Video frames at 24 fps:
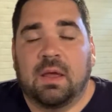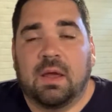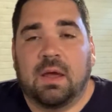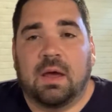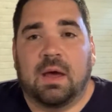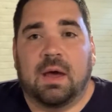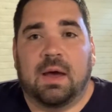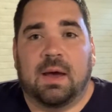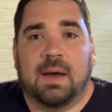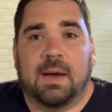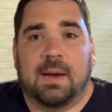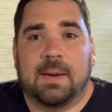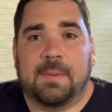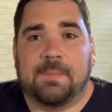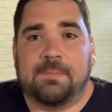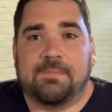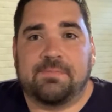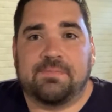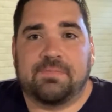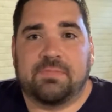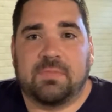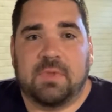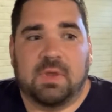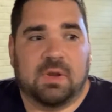
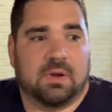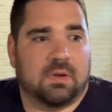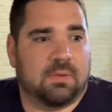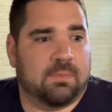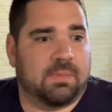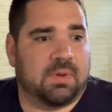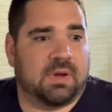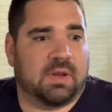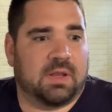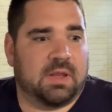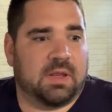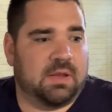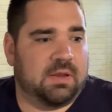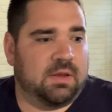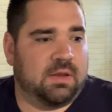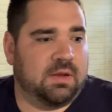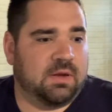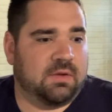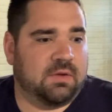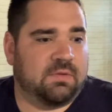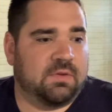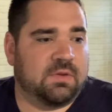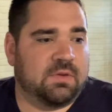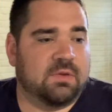But if
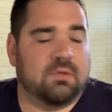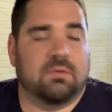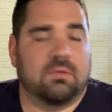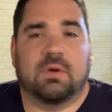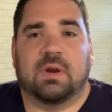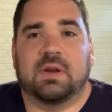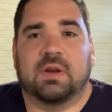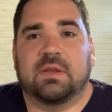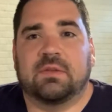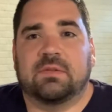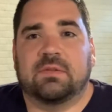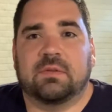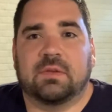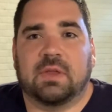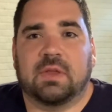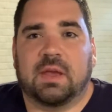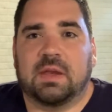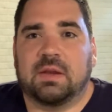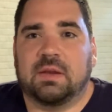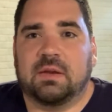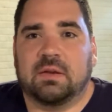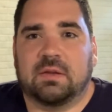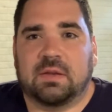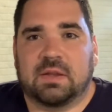you do run into that,